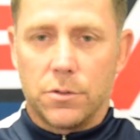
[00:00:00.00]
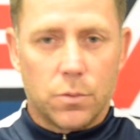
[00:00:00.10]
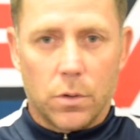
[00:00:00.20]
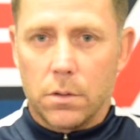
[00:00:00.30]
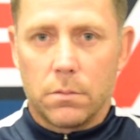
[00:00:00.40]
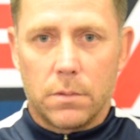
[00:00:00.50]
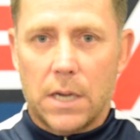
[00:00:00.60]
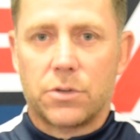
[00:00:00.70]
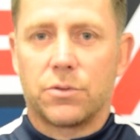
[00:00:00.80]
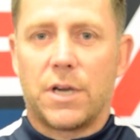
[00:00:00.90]
who's won
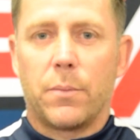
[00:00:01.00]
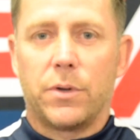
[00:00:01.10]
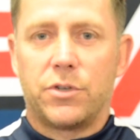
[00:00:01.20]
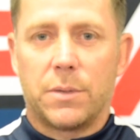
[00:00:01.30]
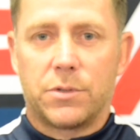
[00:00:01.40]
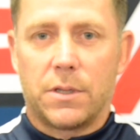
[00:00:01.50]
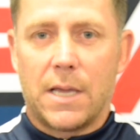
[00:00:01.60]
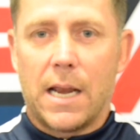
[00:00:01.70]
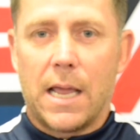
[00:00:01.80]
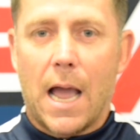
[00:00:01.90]
national championships at
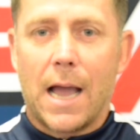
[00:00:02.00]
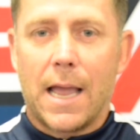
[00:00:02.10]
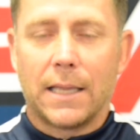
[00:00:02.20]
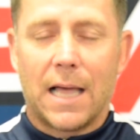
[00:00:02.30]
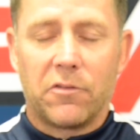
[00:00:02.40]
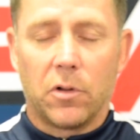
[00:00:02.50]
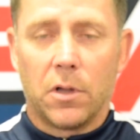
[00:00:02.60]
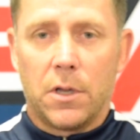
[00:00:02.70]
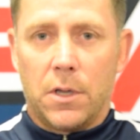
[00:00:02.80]
the NAIA level.